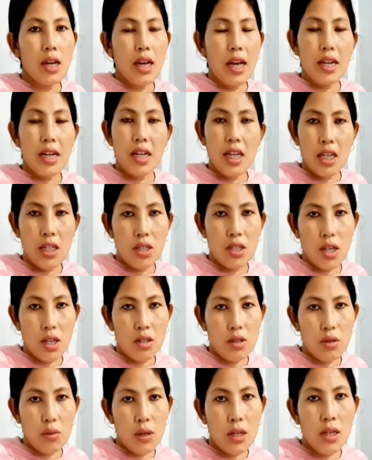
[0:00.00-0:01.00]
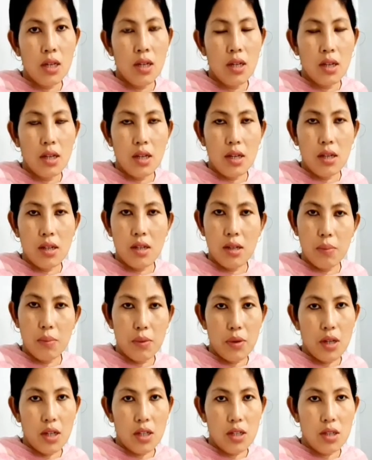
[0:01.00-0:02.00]
an asexual
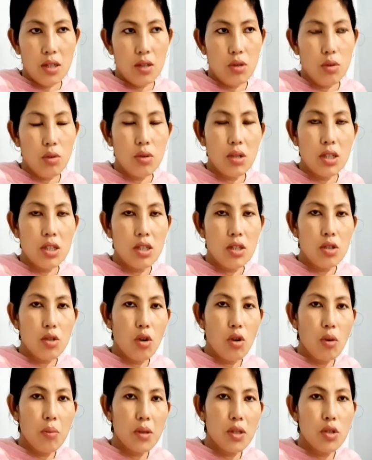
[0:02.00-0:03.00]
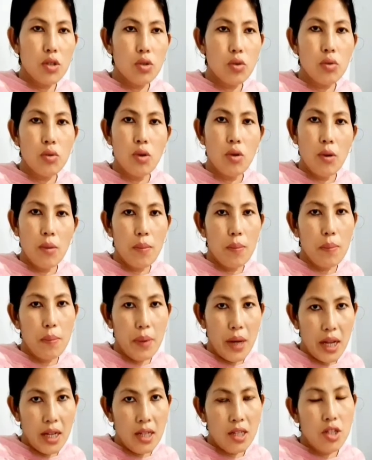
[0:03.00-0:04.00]
reproduction. So this is common to
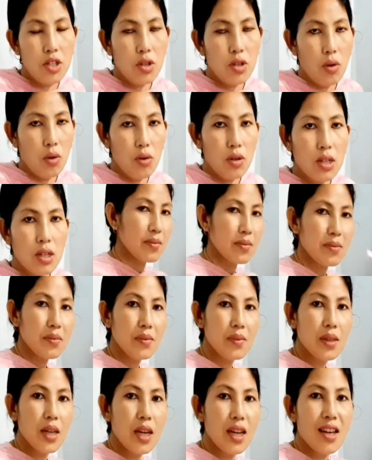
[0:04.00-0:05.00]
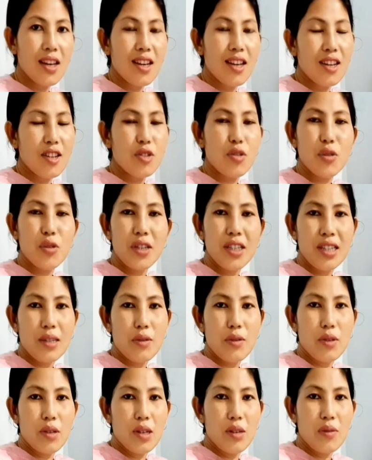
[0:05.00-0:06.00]
plants only. So
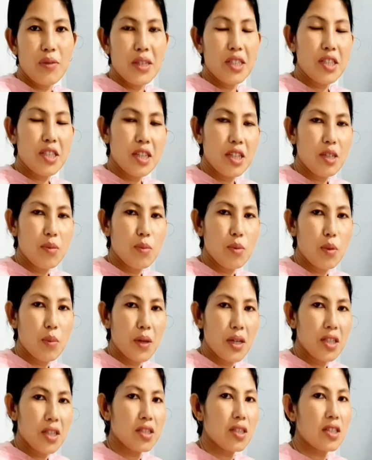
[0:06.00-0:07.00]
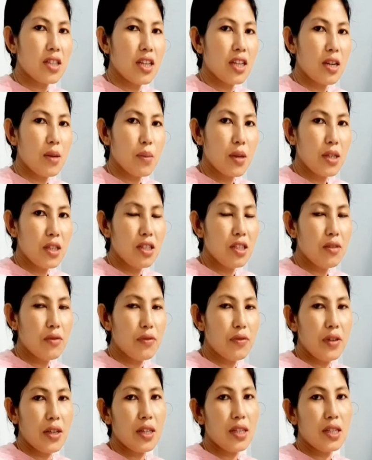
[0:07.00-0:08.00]
in vegetative propagation, there are many
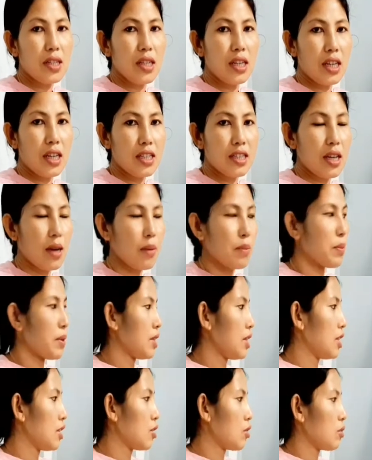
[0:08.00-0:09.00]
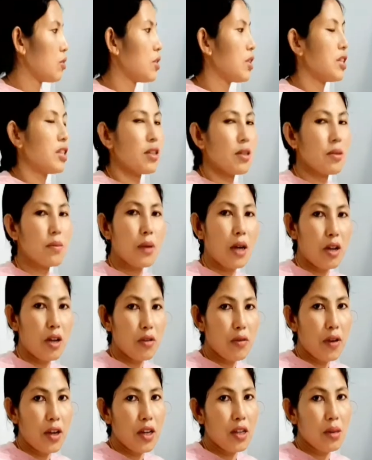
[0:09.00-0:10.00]
different examples, including the
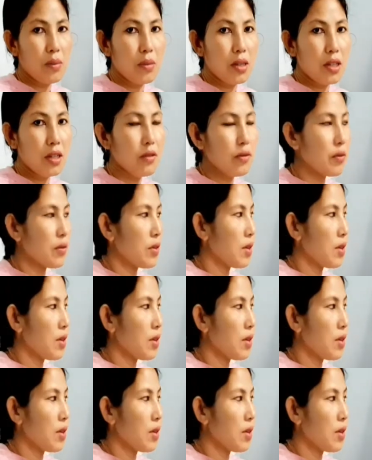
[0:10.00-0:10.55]
bryophyllum leaf.